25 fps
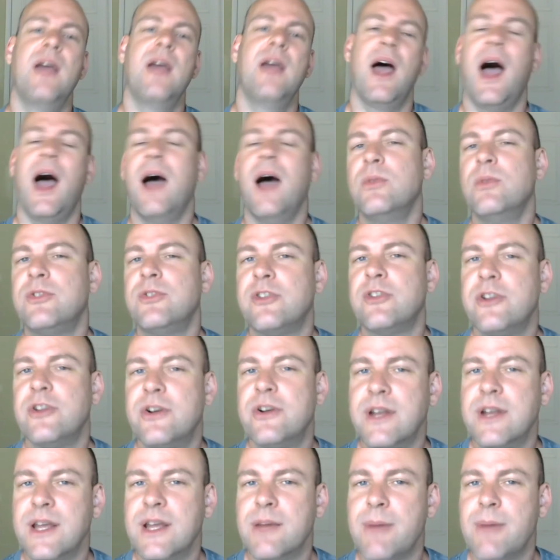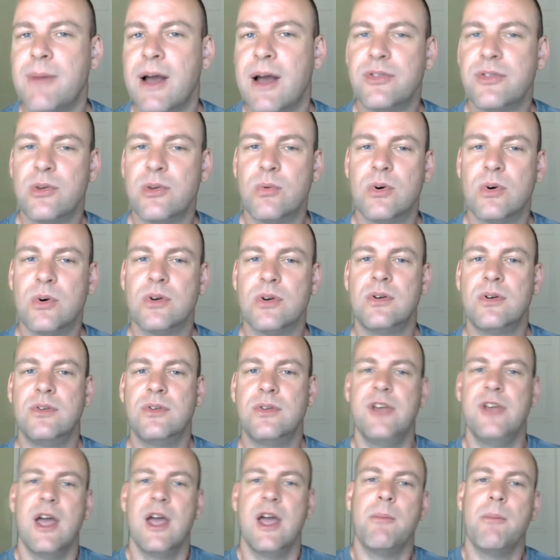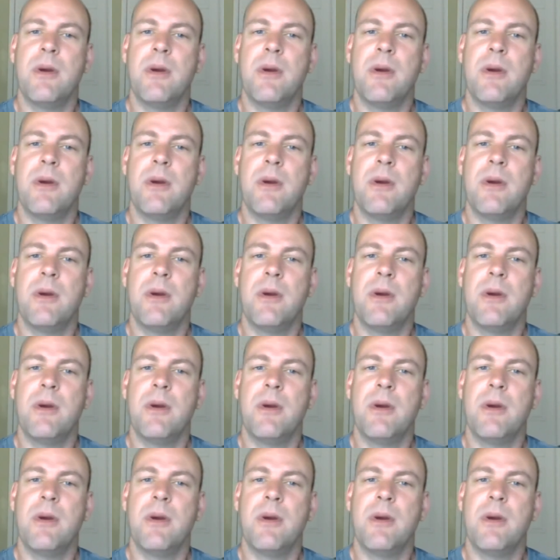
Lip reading: I was learning about the world,